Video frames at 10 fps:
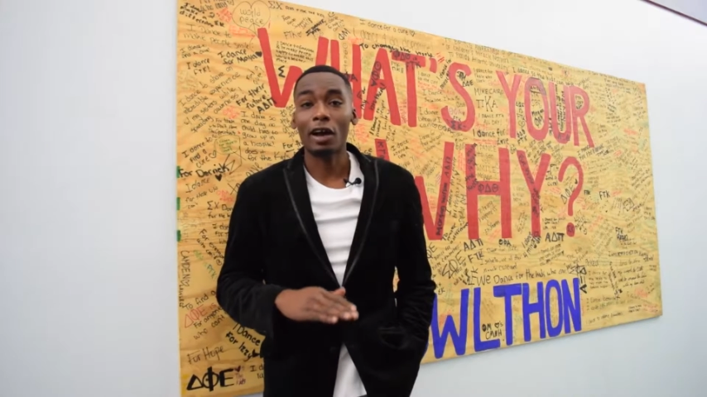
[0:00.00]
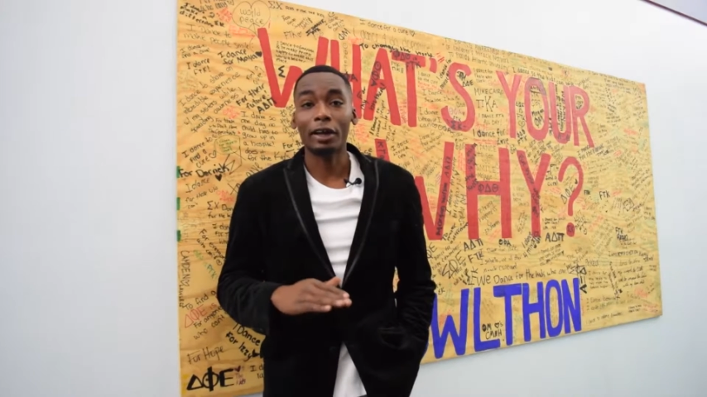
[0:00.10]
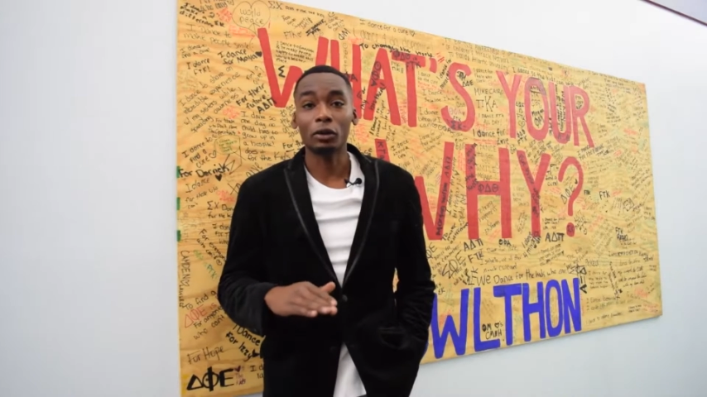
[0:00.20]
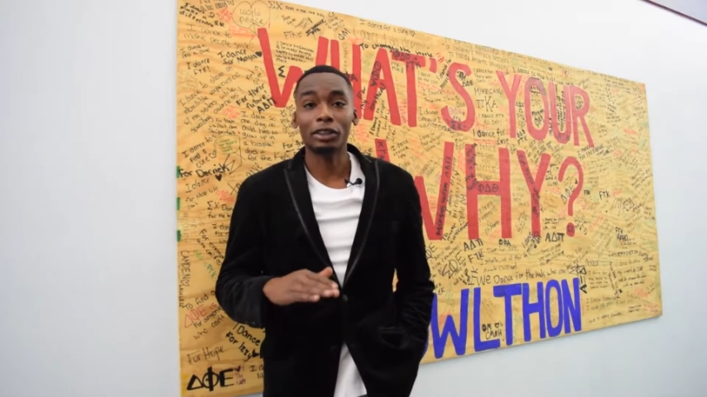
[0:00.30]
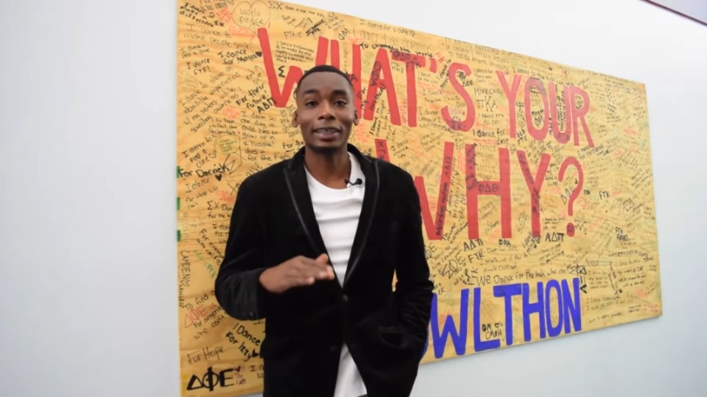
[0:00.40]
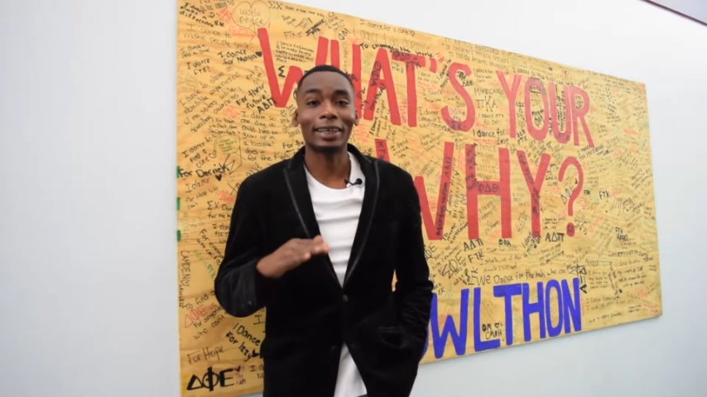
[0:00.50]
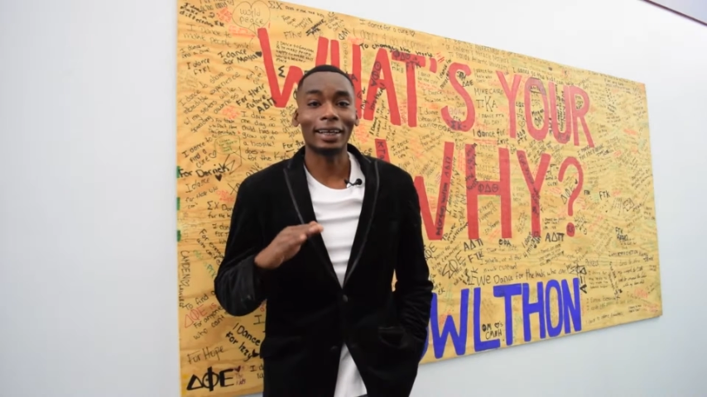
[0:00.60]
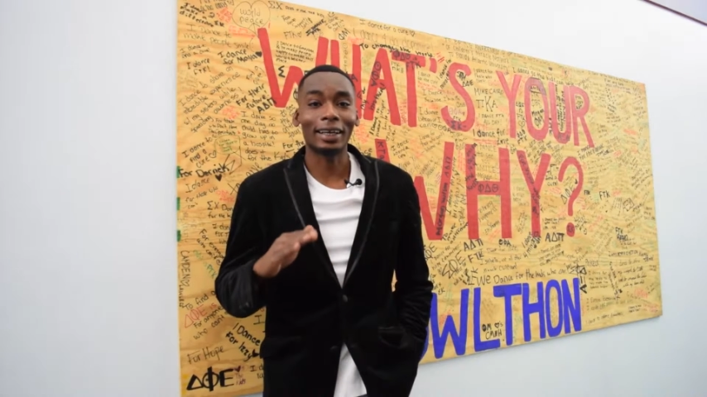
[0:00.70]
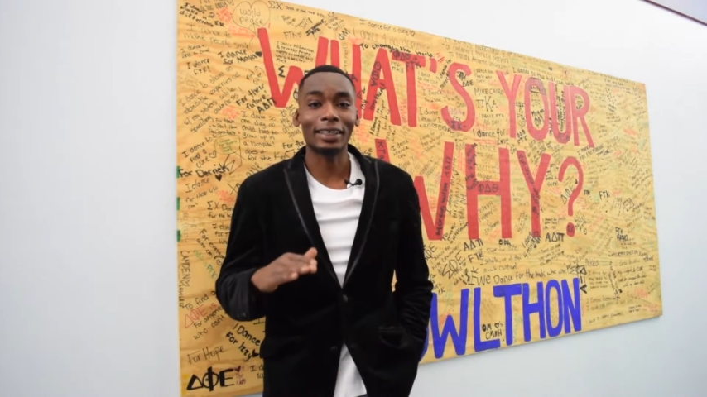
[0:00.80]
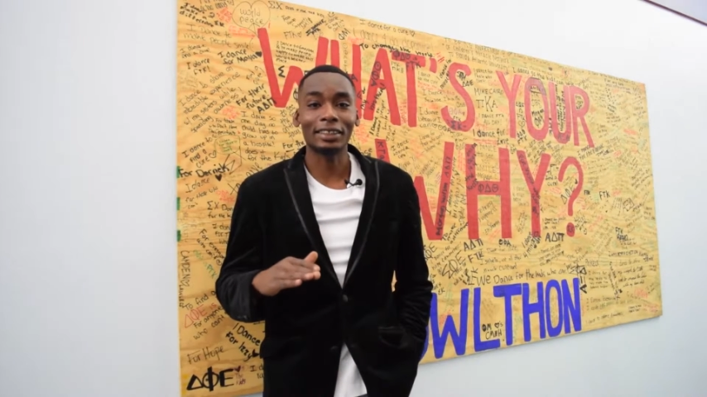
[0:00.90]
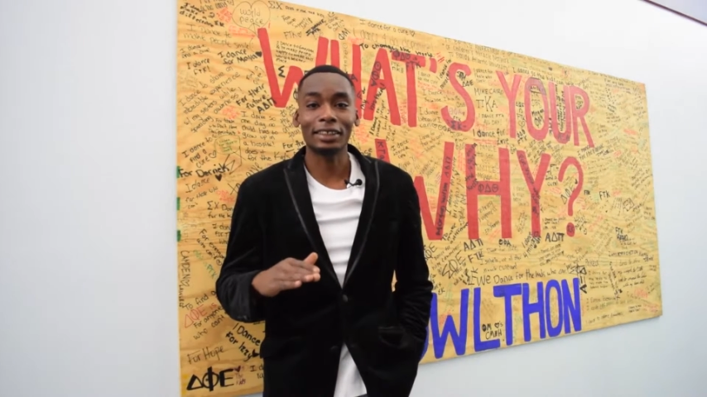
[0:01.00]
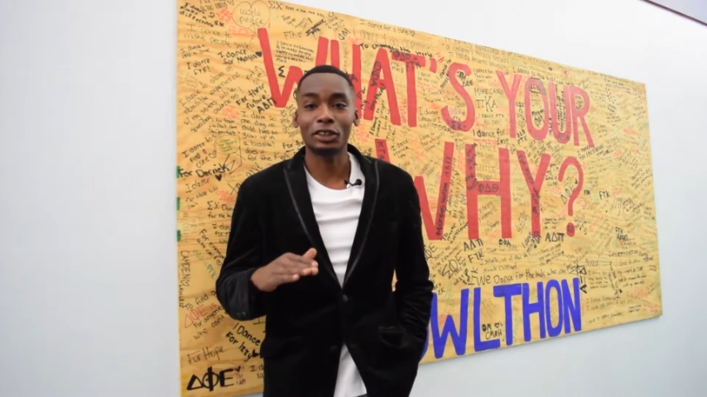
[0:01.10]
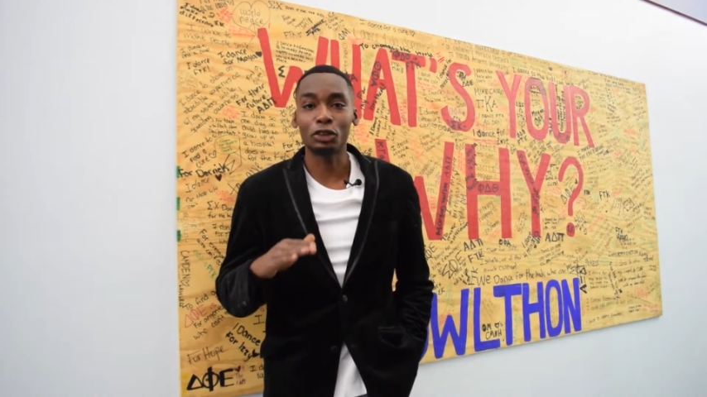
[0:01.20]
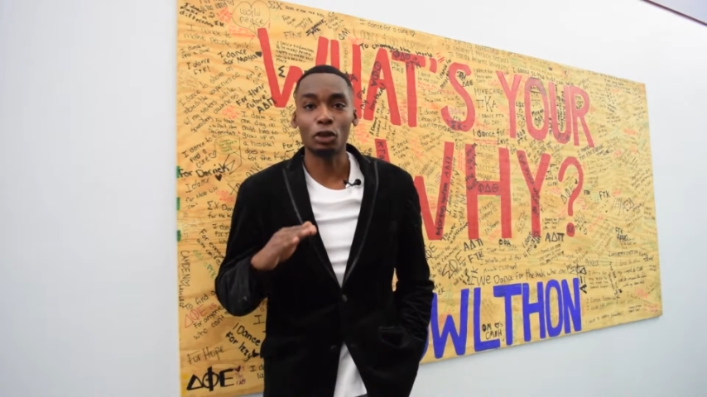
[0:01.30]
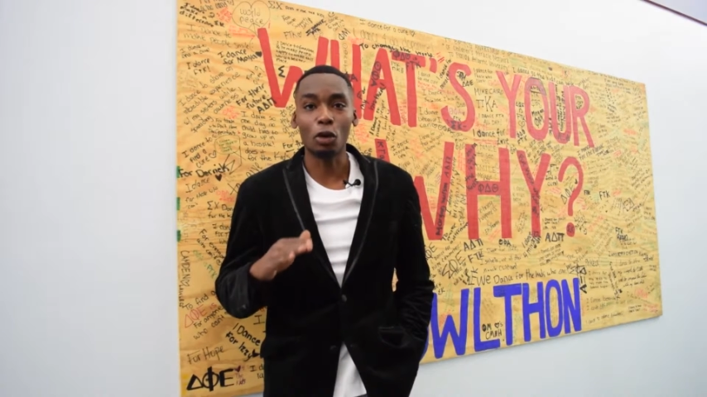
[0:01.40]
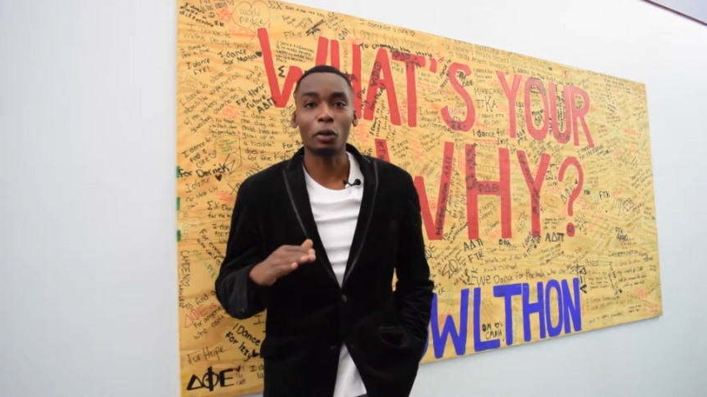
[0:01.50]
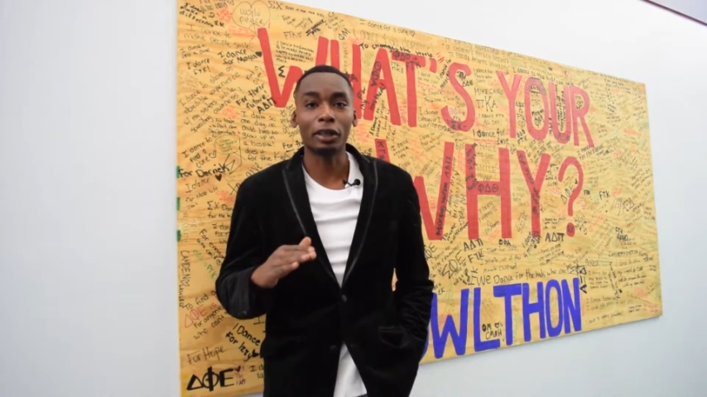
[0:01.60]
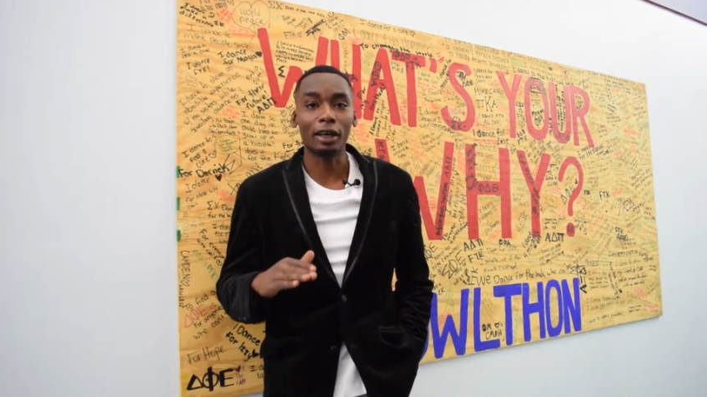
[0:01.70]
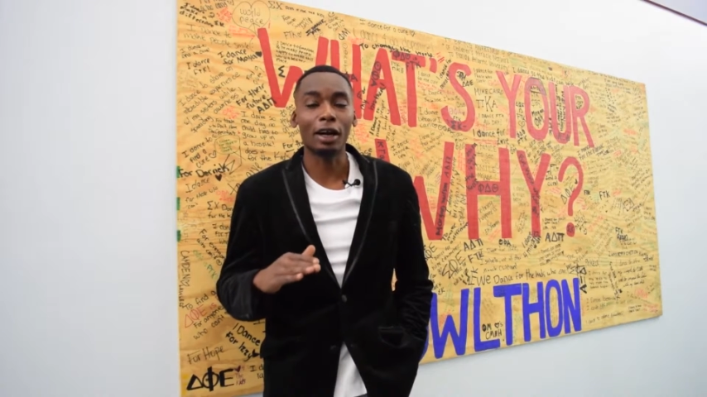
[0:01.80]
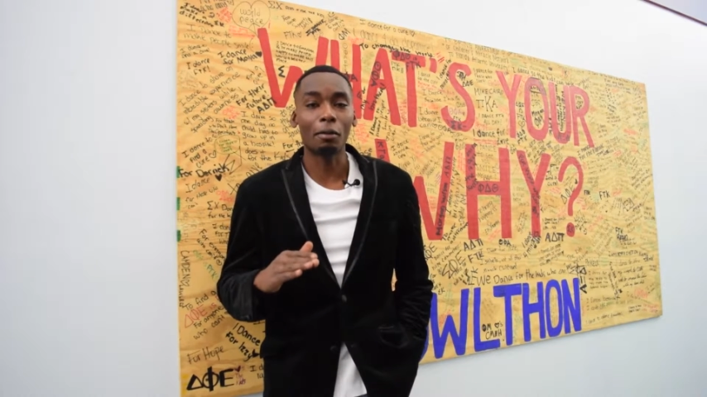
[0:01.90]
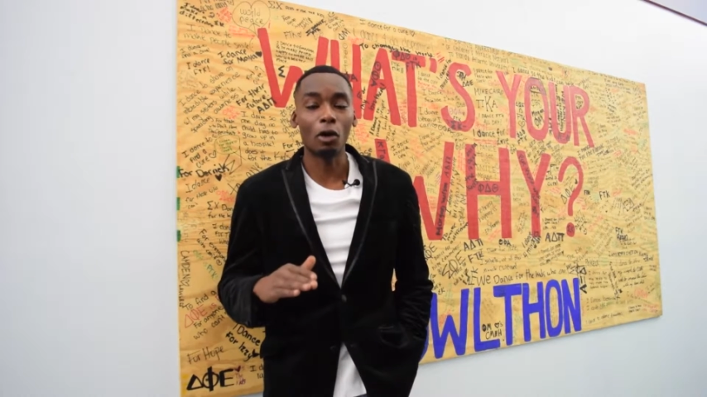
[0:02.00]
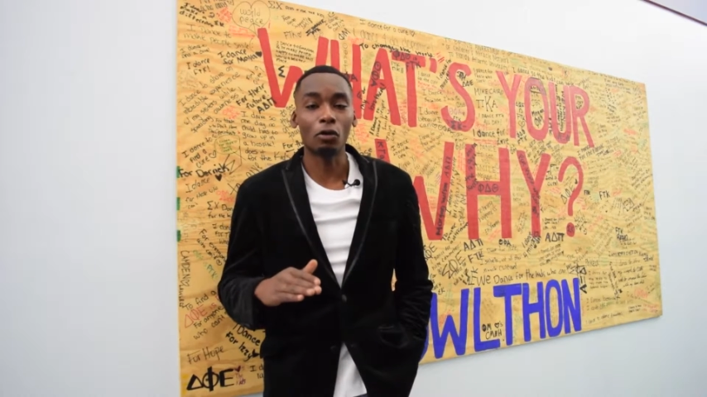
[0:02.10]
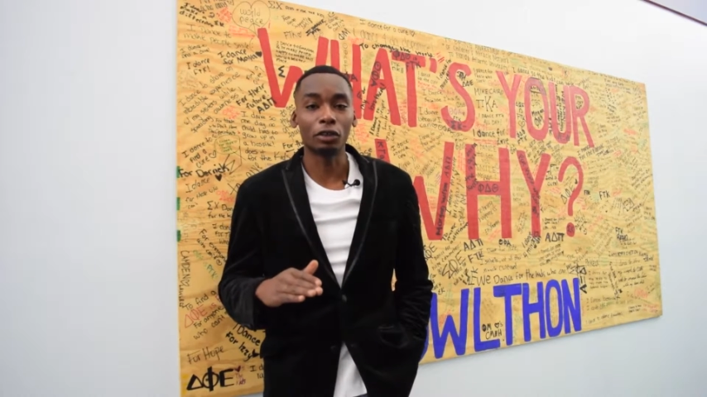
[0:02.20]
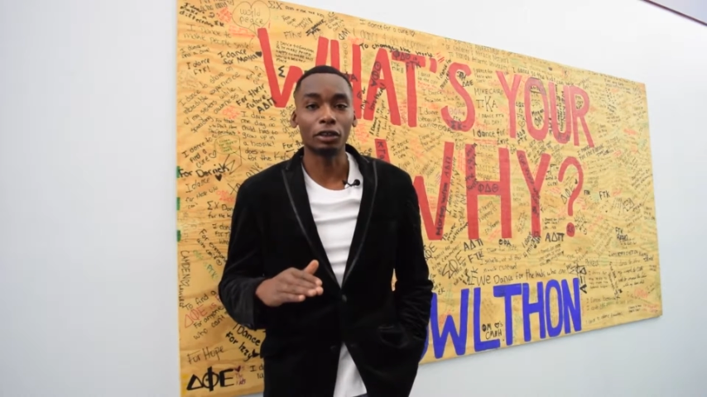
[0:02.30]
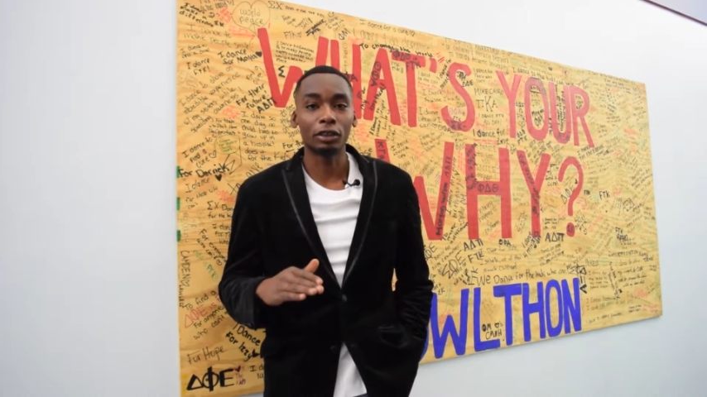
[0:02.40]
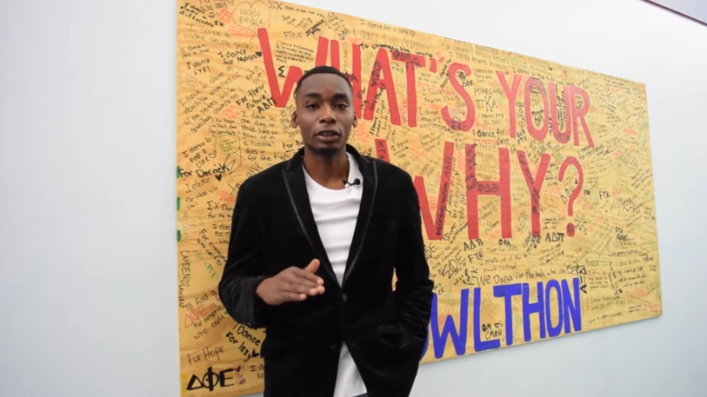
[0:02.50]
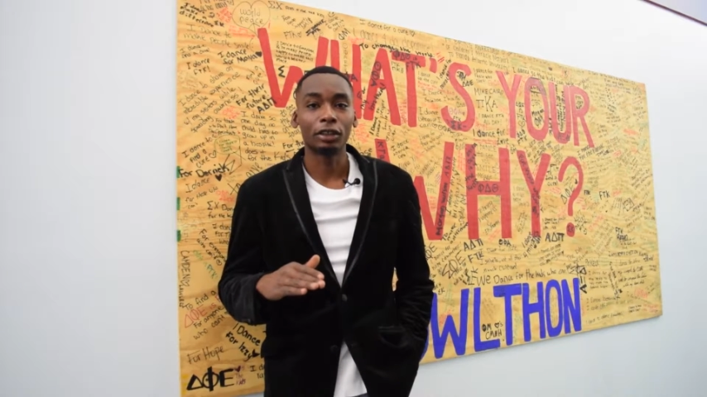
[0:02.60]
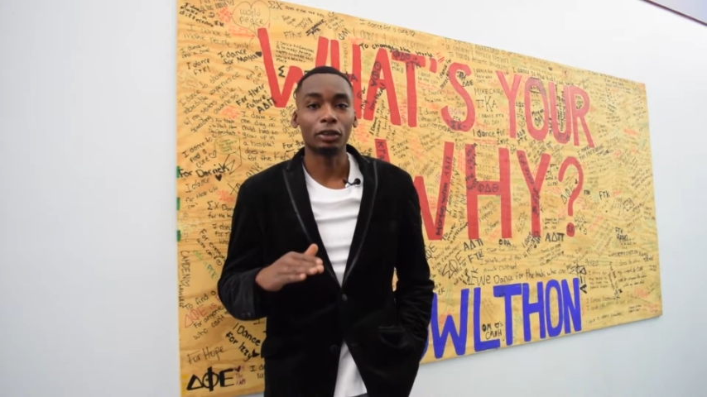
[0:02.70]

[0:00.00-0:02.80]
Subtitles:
finals at that cousin that you don't want to come over